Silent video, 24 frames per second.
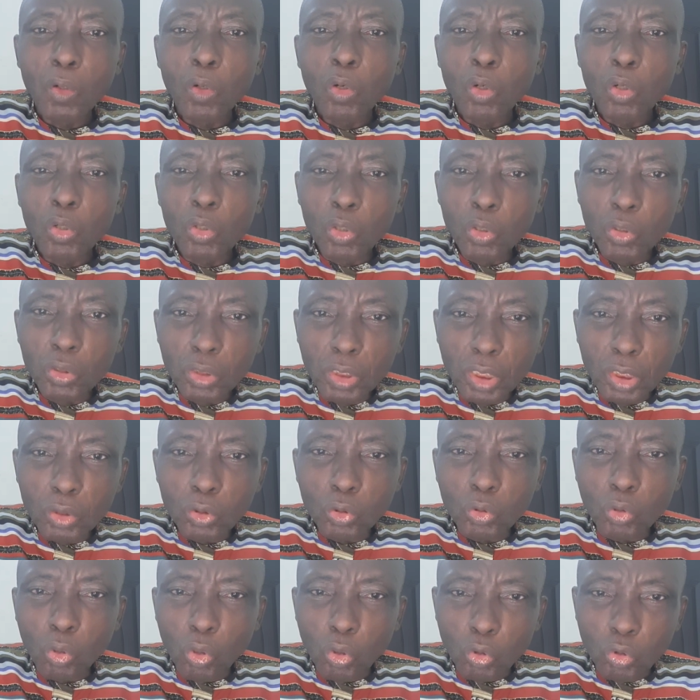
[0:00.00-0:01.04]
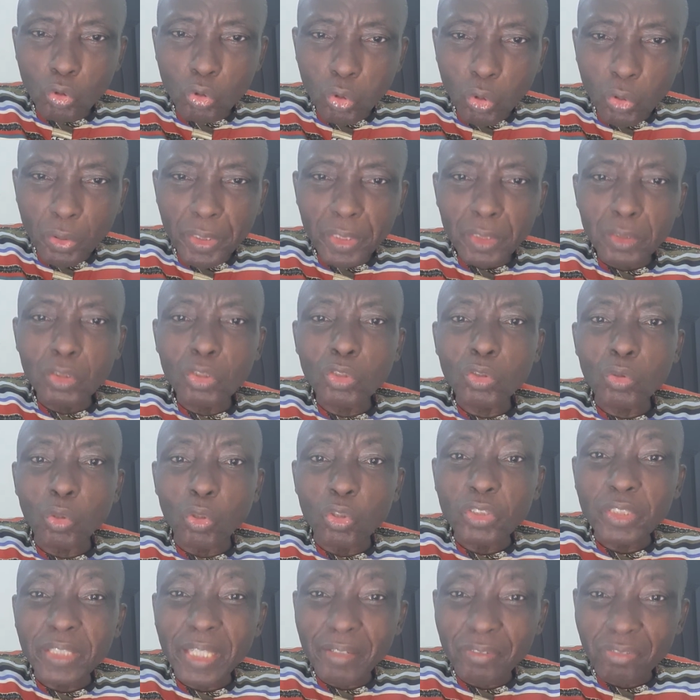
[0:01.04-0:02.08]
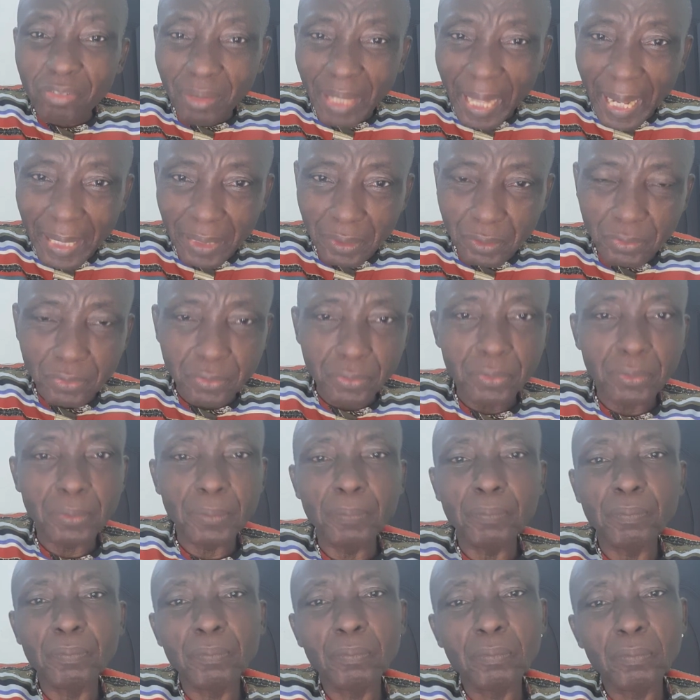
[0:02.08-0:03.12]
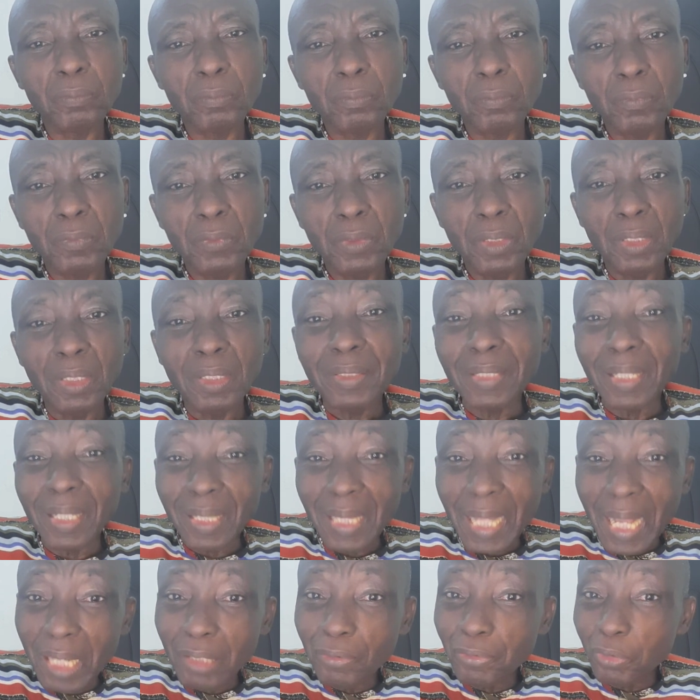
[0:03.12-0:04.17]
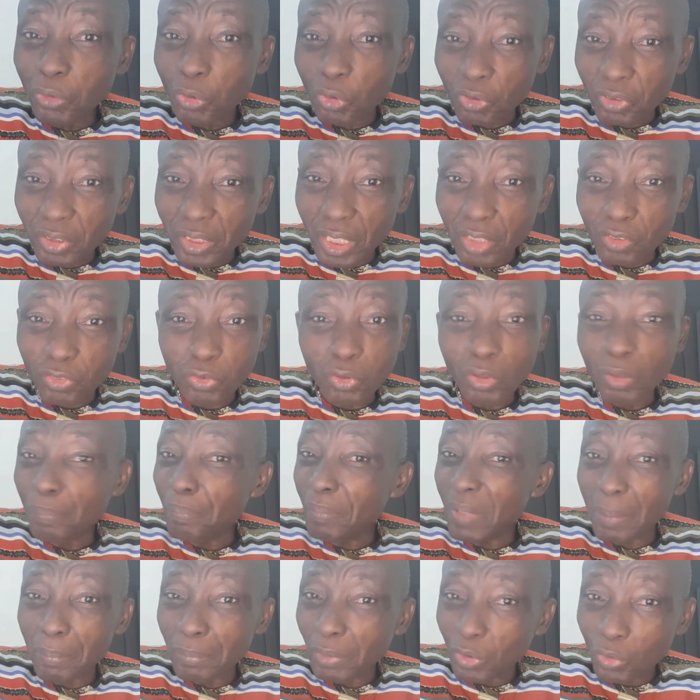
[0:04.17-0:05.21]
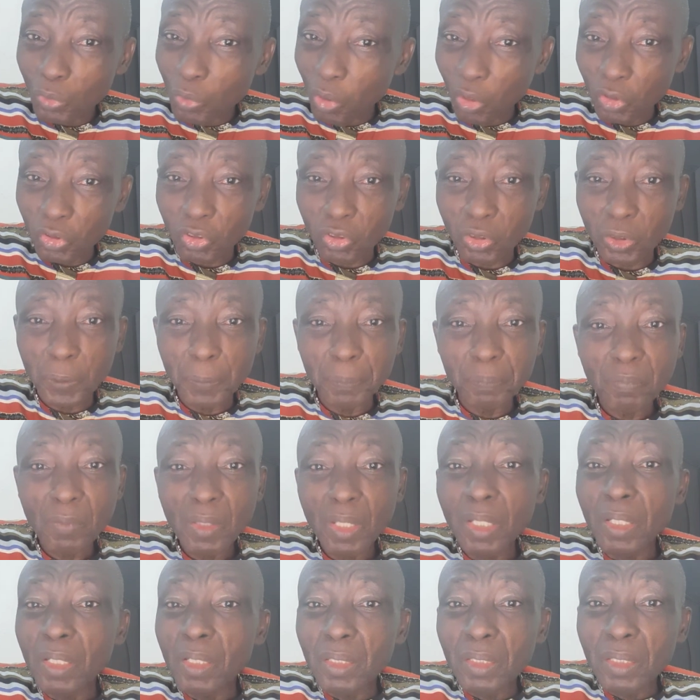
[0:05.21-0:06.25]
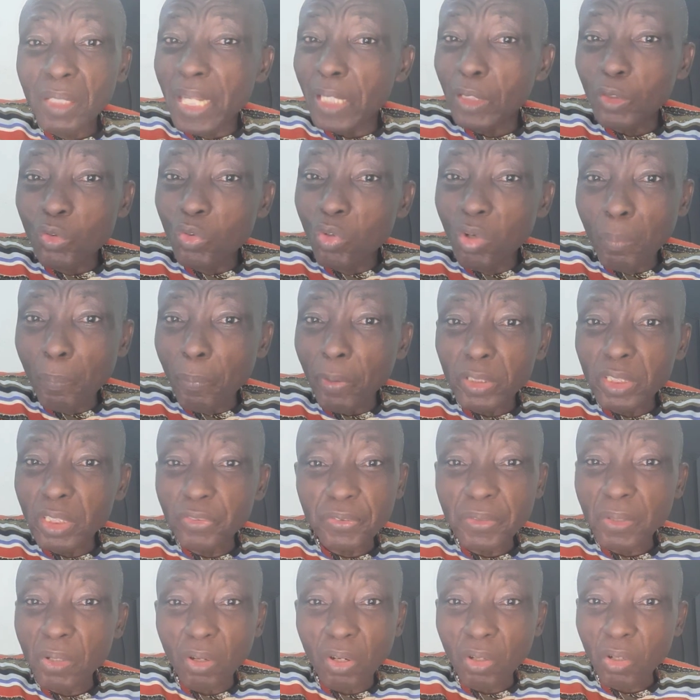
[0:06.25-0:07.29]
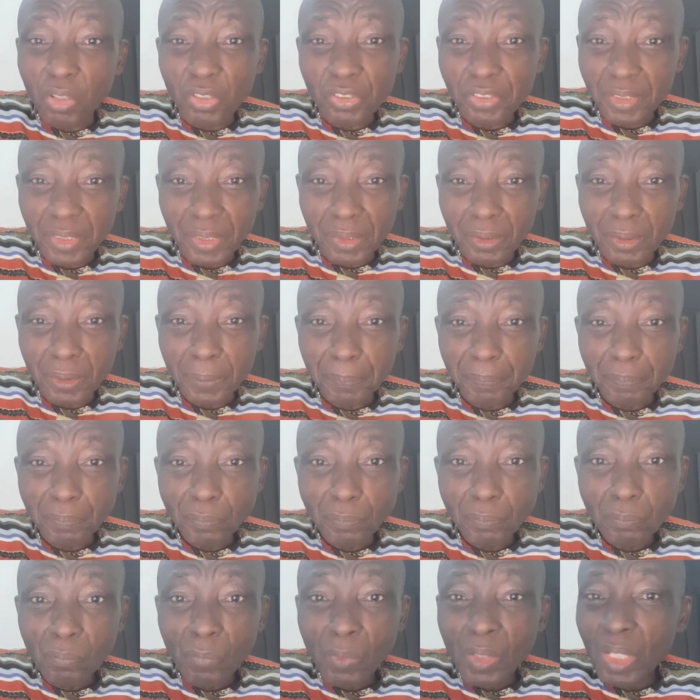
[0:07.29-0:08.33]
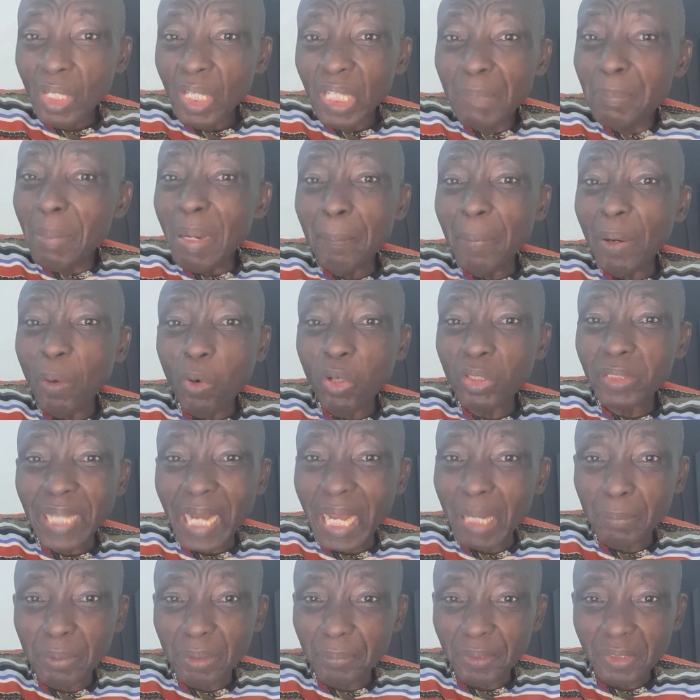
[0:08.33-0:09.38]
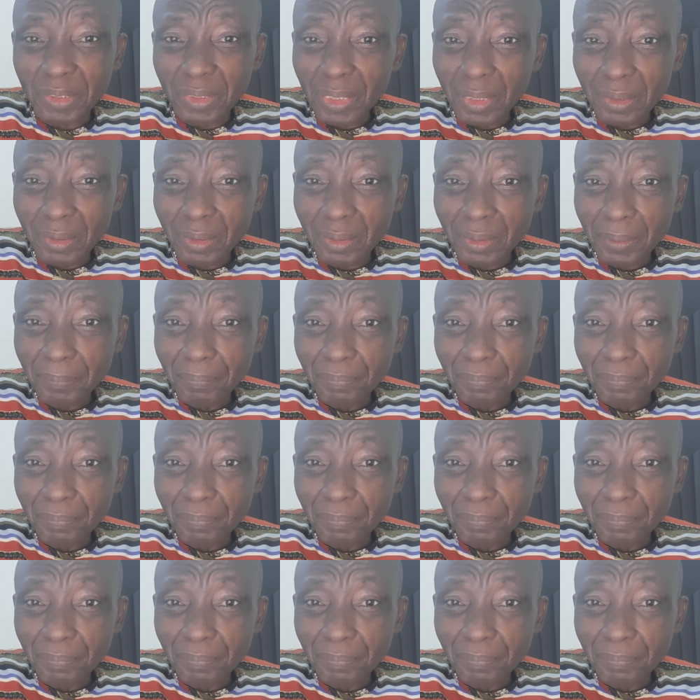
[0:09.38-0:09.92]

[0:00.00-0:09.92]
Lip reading: We need to do it to save life. The life you save may be yours. Let nobody feel unconcerned. Remember what IDB said.